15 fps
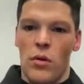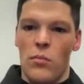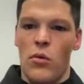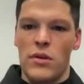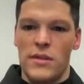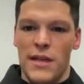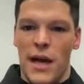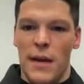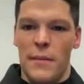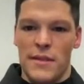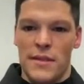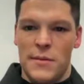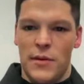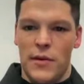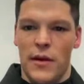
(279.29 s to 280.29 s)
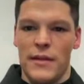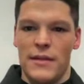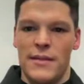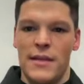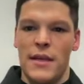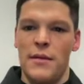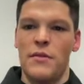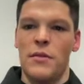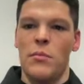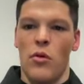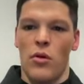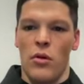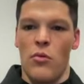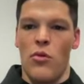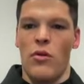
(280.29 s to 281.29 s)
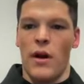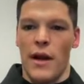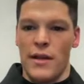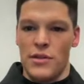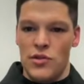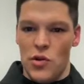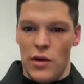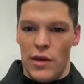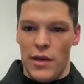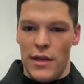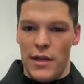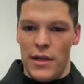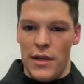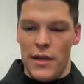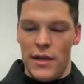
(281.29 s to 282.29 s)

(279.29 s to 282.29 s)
and more time I spent around the team, the more and more I enjoyed it.